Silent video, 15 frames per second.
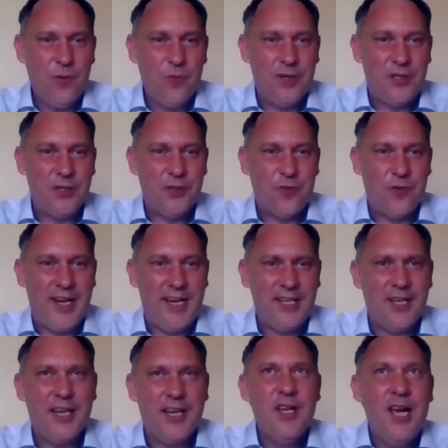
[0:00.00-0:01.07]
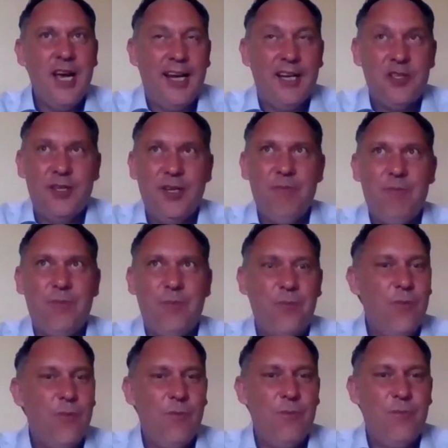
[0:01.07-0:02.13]
which is great. And actually, that
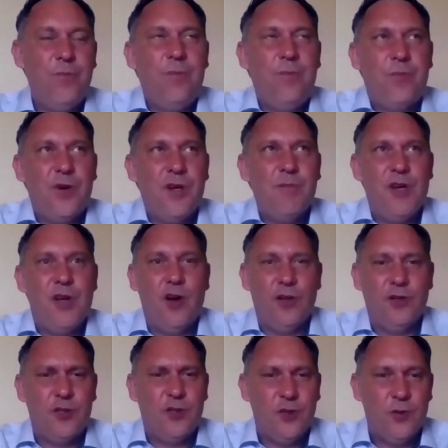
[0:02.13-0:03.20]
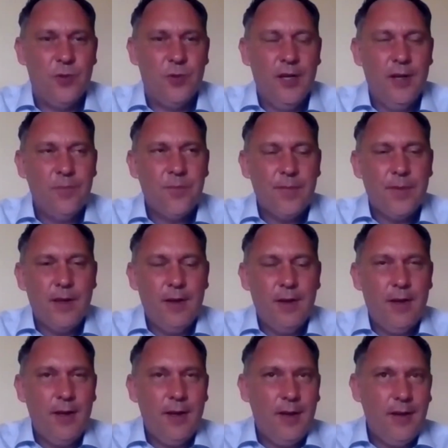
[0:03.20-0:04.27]
would bring me on to
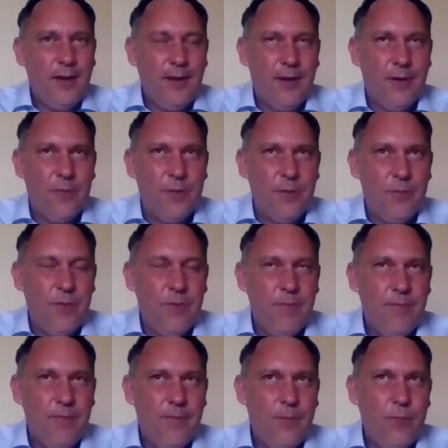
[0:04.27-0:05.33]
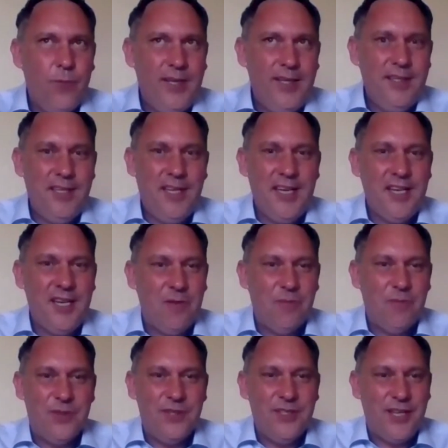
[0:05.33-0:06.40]
with
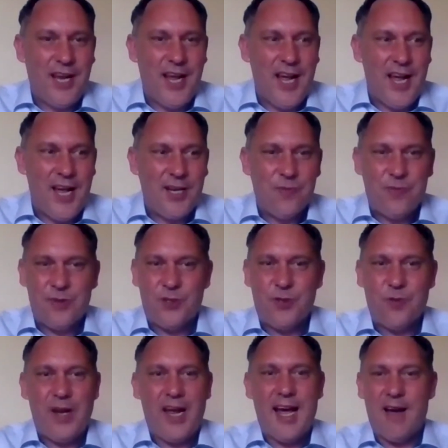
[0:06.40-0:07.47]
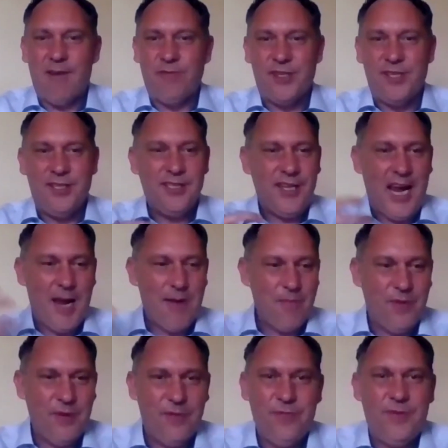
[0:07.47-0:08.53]
teams. So we have
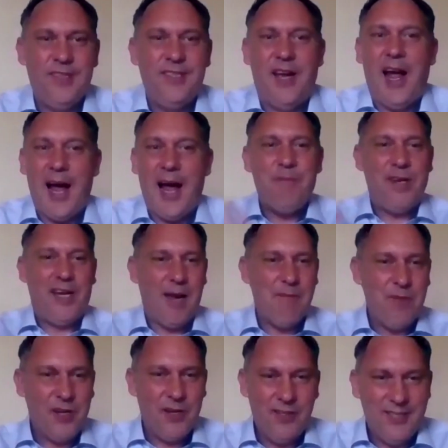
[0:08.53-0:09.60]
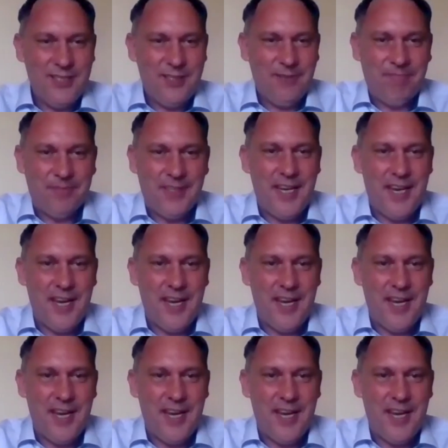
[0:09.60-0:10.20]
these happy chemicals